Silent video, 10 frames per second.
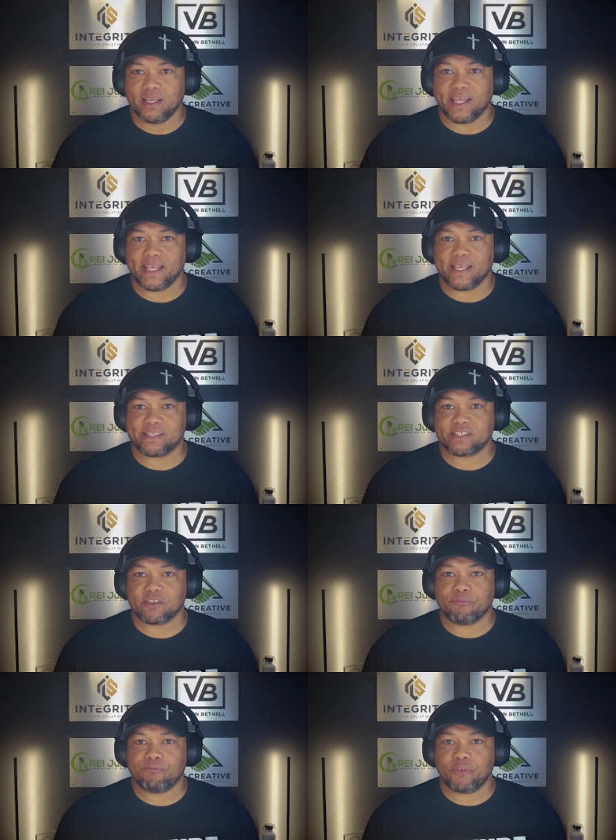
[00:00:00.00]
is
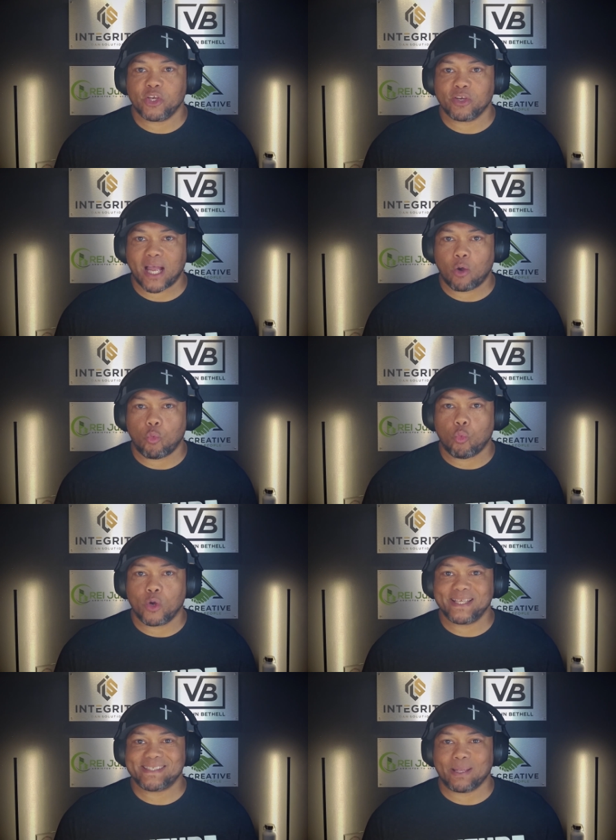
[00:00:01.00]
to figure out
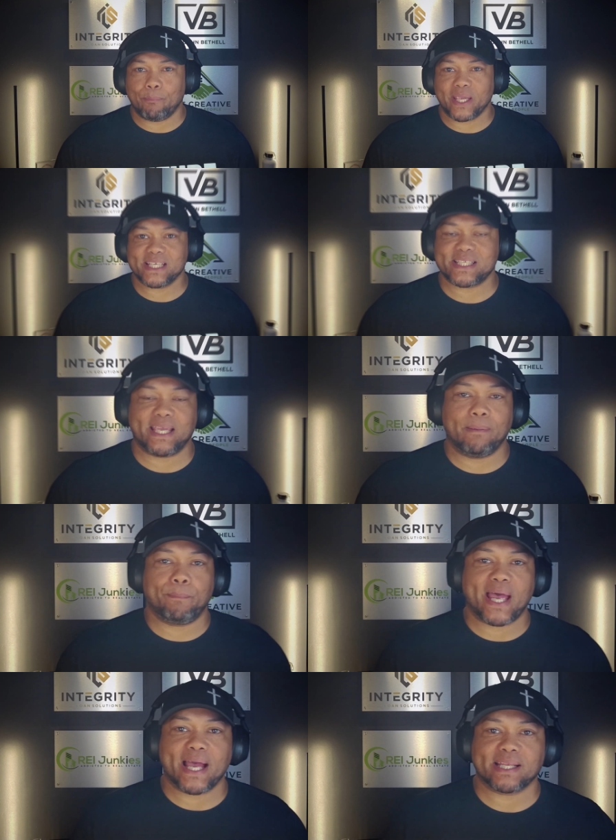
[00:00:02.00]
what is the biggest
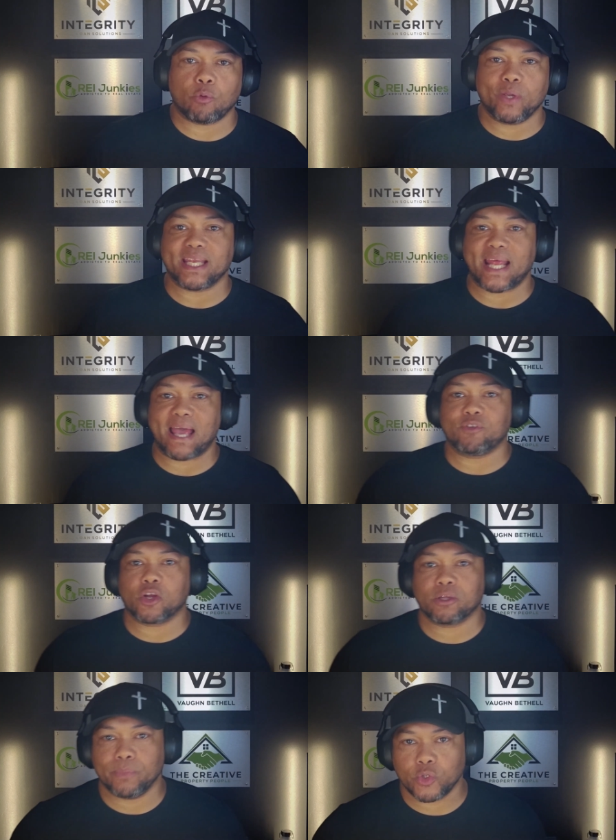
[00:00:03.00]
impact that we can have in our
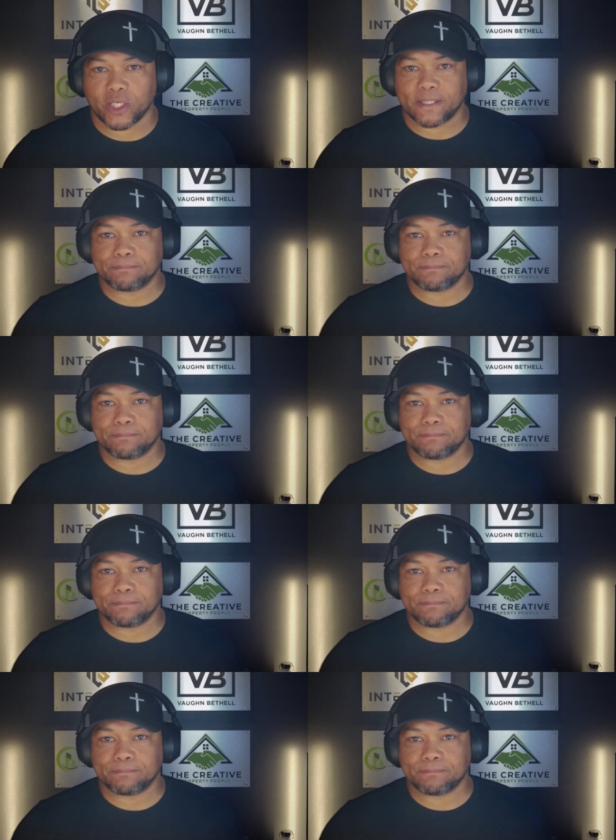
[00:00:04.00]
community.